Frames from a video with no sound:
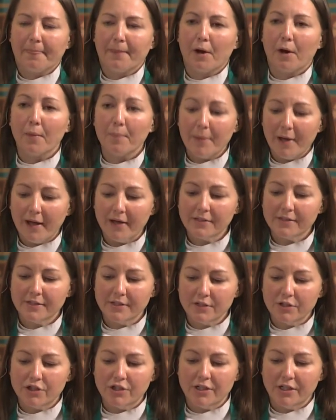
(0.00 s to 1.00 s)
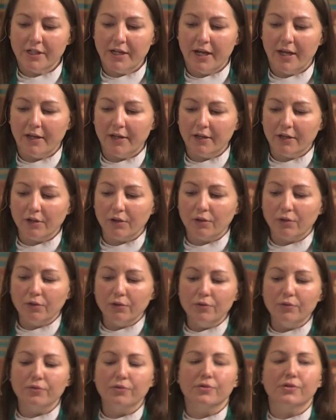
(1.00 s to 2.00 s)
Our passage today
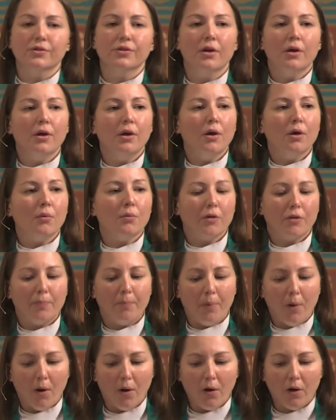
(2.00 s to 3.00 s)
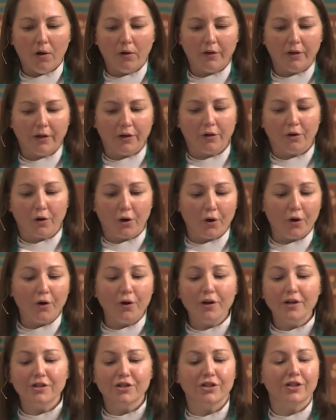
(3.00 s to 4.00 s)
concludes with Paul
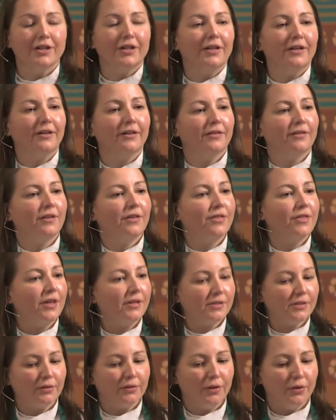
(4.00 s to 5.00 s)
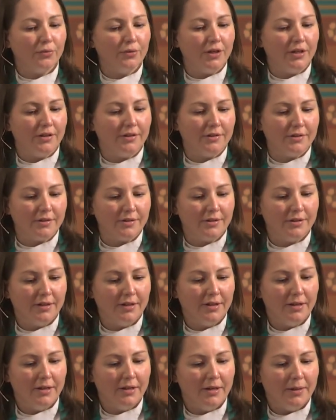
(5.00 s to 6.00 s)
encouraging the Thessalonians
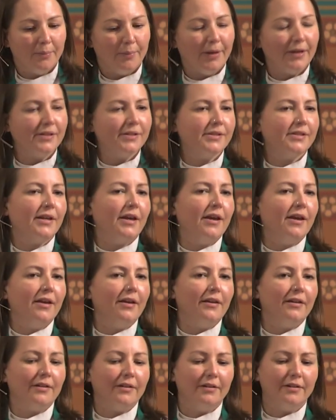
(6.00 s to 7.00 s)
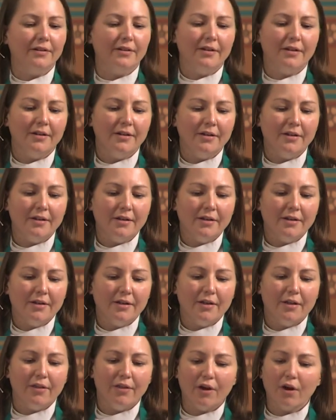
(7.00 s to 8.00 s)
by saying,
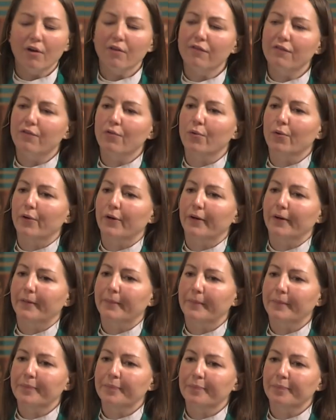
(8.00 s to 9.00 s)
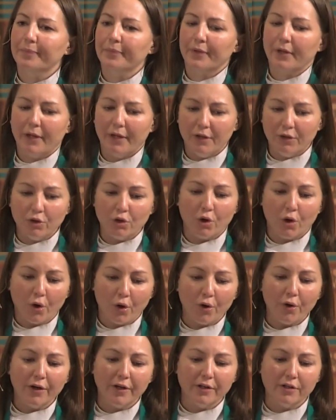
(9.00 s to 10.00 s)
therefore,
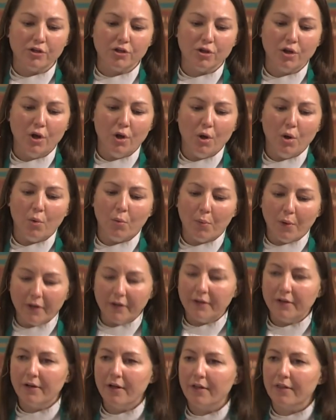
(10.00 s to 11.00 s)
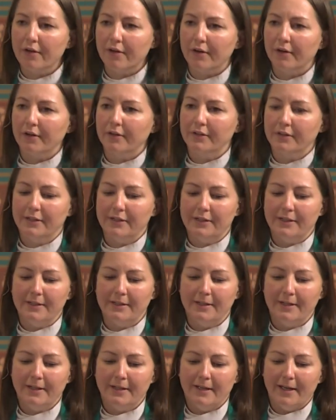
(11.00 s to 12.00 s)
encourage one another
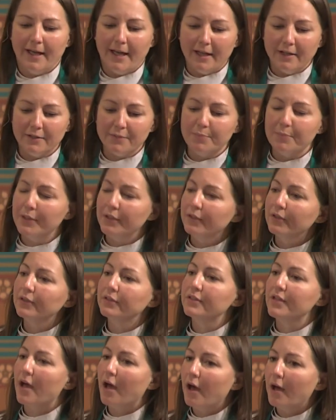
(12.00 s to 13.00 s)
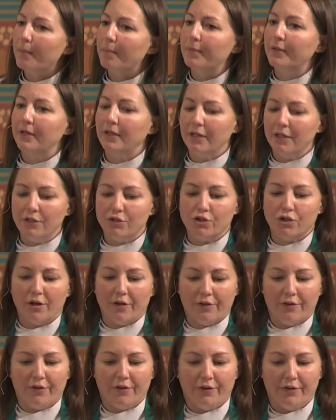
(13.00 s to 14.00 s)
and build up each
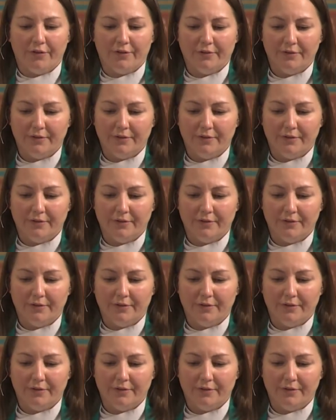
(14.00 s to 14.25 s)
other,